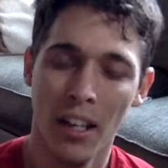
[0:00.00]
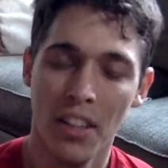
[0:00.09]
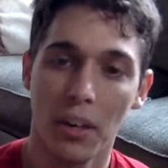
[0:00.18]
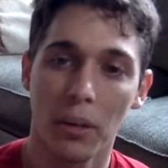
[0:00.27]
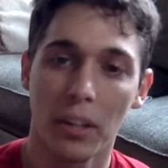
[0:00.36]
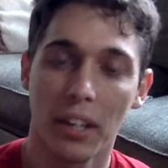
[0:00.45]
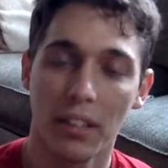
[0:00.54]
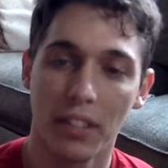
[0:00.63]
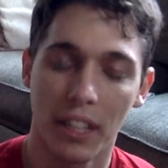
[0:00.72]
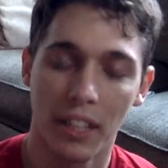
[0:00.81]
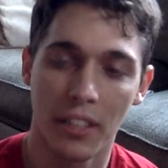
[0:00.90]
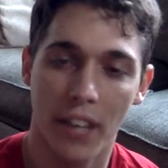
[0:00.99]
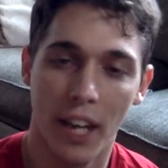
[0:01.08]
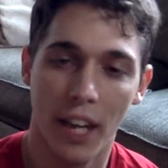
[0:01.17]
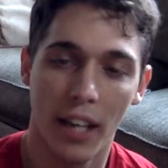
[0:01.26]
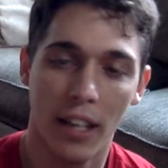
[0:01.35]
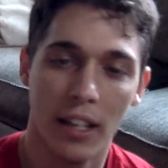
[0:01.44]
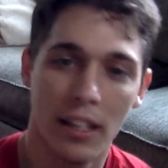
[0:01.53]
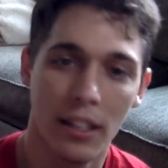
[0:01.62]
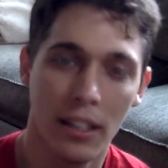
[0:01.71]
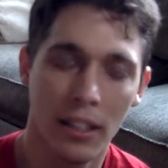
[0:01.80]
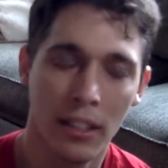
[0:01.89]
That'll work everything you got,
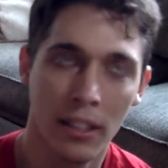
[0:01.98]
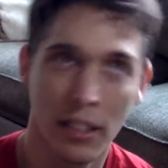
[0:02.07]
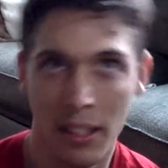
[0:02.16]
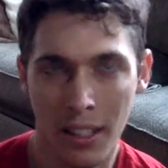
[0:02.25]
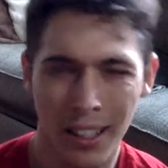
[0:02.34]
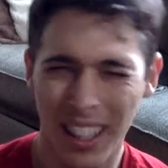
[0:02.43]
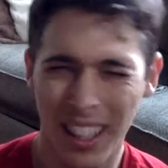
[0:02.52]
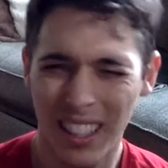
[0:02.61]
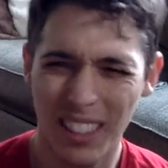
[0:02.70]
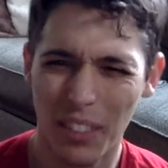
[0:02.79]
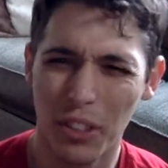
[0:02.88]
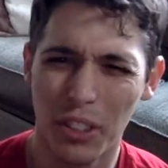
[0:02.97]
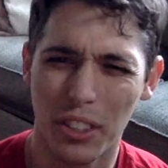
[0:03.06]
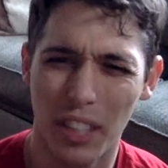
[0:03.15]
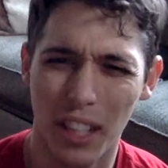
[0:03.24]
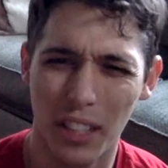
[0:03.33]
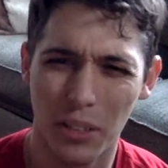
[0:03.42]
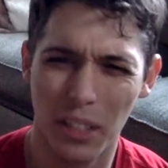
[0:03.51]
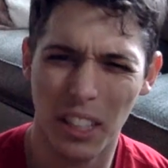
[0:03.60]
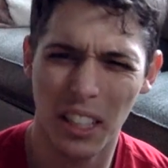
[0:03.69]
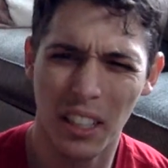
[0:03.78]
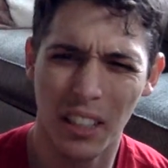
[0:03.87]
except for your sides,
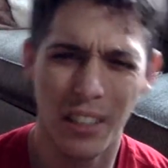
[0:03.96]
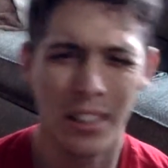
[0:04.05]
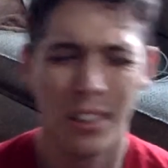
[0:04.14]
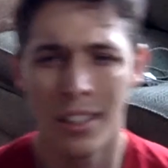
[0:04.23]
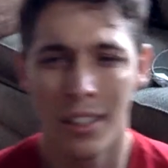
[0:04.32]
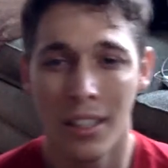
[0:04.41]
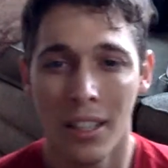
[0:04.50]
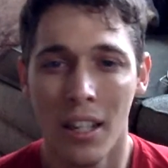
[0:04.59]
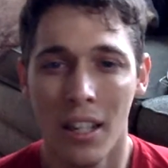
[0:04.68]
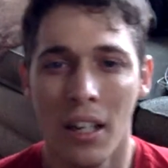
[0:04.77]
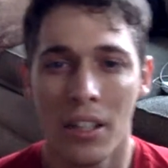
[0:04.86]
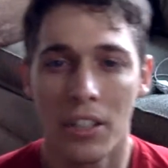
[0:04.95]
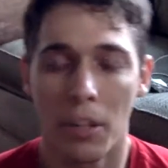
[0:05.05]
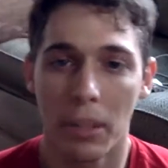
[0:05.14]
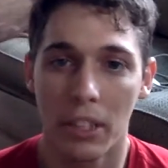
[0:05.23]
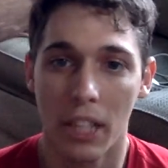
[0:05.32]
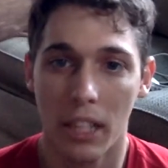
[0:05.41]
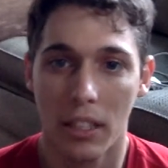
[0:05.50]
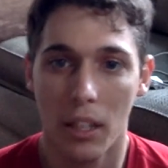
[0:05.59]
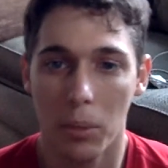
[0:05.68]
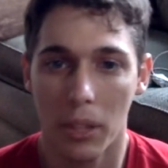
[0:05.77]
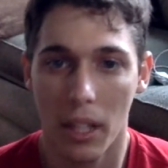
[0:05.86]
really. Jumping jacks
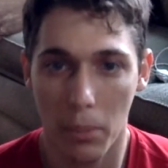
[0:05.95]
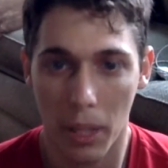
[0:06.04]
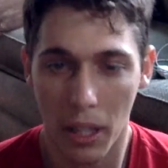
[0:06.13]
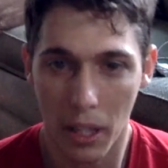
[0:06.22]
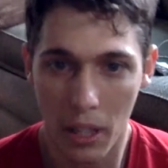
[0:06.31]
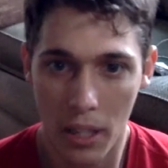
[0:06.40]
help with that a bit.